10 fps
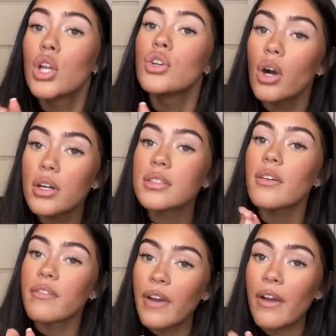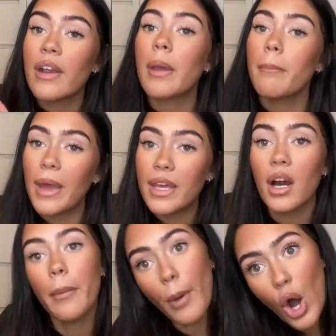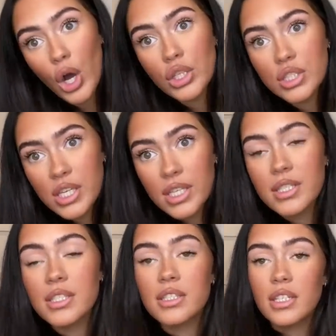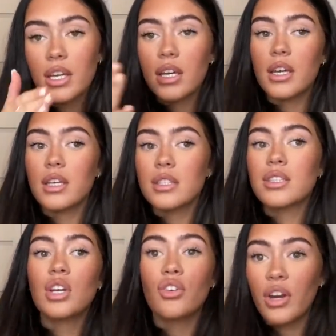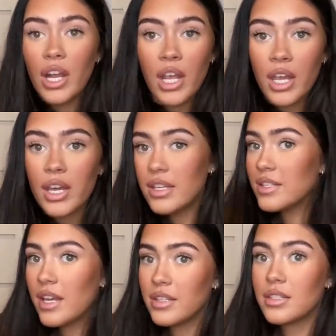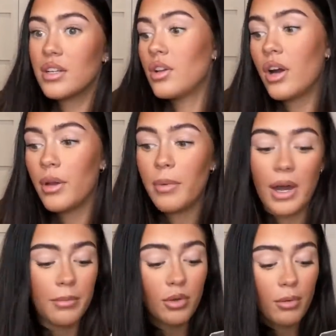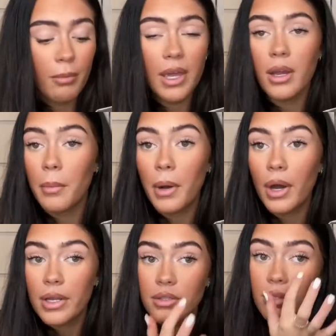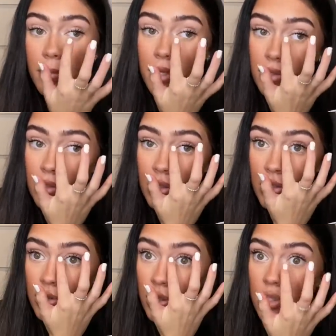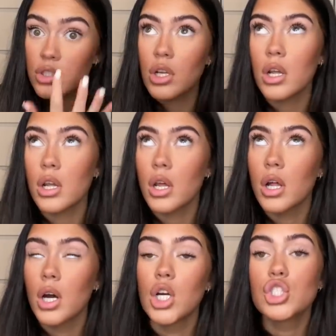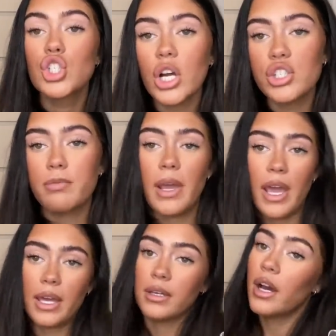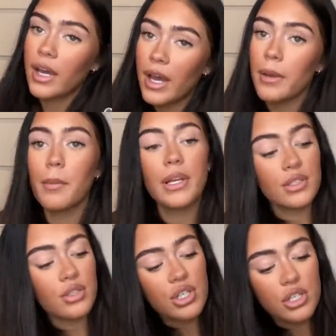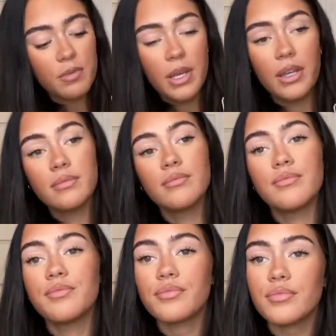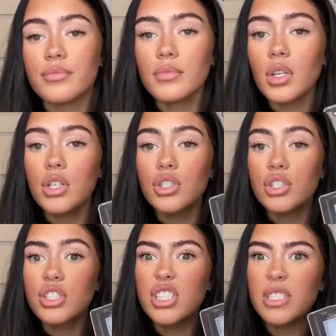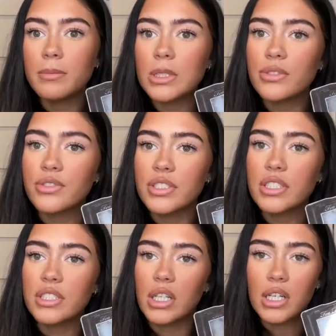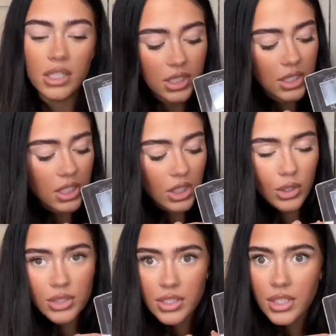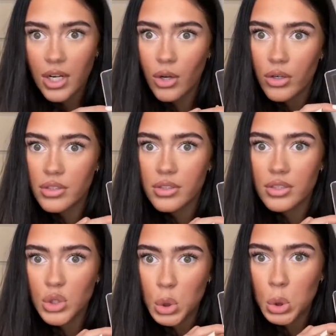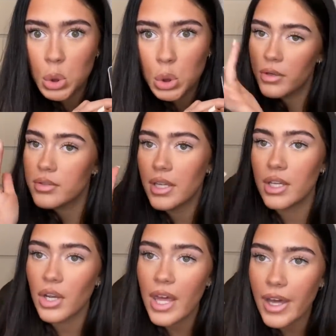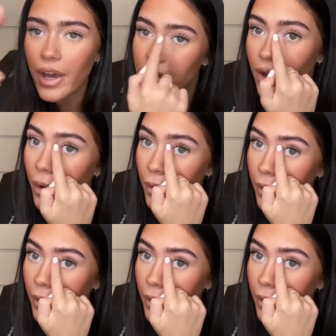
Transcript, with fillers: not very makeup artistry, is it? No, but I'm not a makeup artist, so please don't judge, judge, judge me, okay? Please don't judge me. And just dip my finger a lot and a lot. And then you go like that and you go,